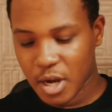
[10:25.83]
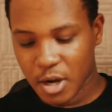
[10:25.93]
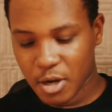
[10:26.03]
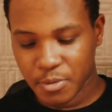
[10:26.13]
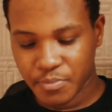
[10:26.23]

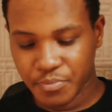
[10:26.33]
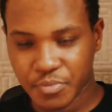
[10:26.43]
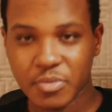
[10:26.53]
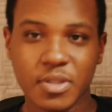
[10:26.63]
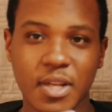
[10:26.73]
Um,
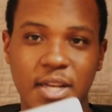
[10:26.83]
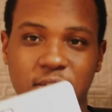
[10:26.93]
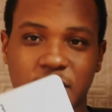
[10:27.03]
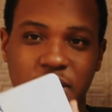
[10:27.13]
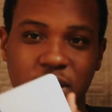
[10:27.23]
as you
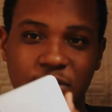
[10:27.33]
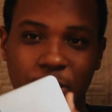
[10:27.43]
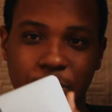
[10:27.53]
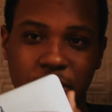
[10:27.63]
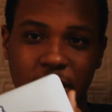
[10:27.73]
can see, we
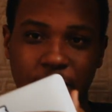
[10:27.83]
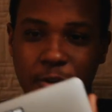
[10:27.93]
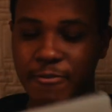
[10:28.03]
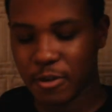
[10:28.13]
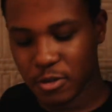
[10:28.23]
have been taking
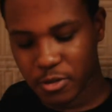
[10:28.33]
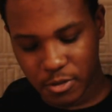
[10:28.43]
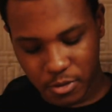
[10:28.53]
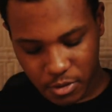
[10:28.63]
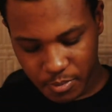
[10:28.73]

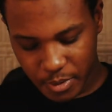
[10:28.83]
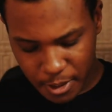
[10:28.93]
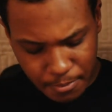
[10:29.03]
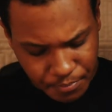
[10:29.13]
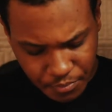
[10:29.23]
photos, but
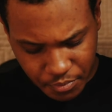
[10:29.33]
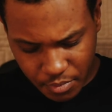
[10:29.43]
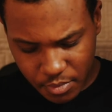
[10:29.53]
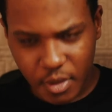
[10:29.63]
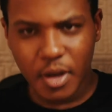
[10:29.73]
yeah, I
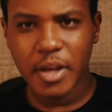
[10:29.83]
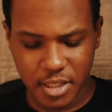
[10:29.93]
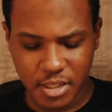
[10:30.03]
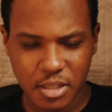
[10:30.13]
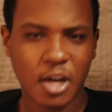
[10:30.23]
really like
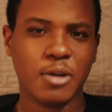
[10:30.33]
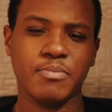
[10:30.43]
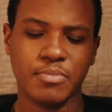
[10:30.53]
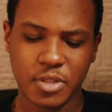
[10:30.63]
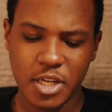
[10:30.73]
this
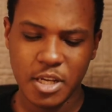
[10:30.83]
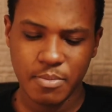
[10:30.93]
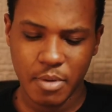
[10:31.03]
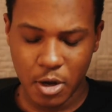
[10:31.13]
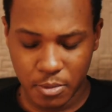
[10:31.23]
um, key,
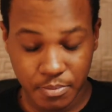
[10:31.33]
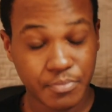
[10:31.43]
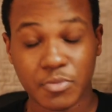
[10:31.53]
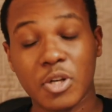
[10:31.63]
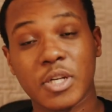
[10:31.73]
um,
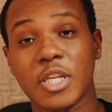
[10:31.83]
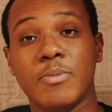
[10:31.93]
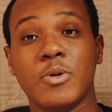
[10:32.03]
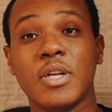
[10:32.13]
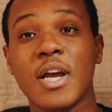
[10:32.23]
not
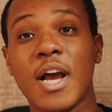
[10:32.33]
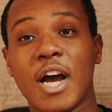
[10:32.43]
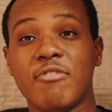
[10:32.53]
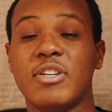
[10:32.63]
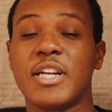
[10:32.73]
keyboard,
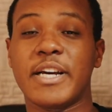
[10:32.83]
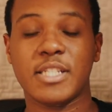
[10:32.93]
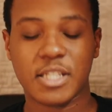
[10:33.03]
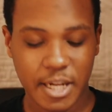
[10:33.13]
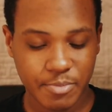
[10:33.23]
I really like
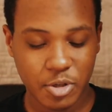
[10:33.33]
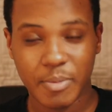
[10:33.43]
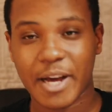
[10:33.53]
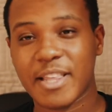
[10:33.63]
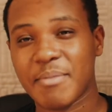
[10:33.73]
this laptop.
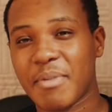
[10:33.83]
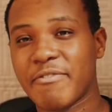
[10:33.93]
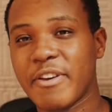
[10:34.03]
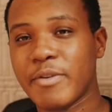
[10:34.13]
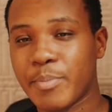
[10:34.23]
I think my
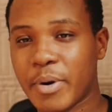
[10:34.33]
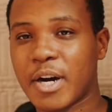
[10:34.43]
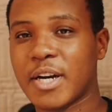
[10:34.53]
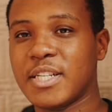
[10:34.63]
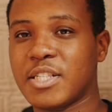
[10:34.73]
favorite
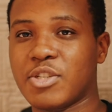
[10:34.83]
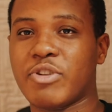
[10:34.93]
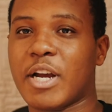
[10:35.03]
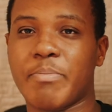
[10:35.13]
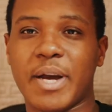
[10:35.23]
part is the
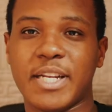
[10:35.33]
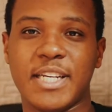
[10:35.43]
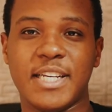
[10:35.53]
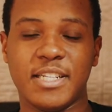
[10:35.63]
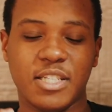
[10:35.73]
trackpad. It
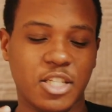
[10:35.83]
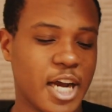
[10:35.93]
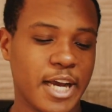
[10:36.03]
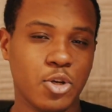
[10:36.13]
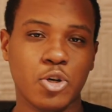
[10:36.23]
is
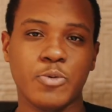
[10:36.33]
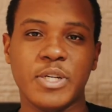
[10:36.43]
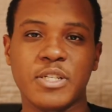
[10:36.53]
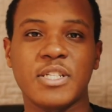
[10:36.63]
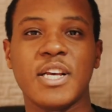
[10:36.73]

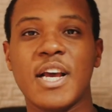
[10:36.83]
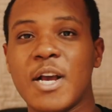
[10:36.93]
ginormous.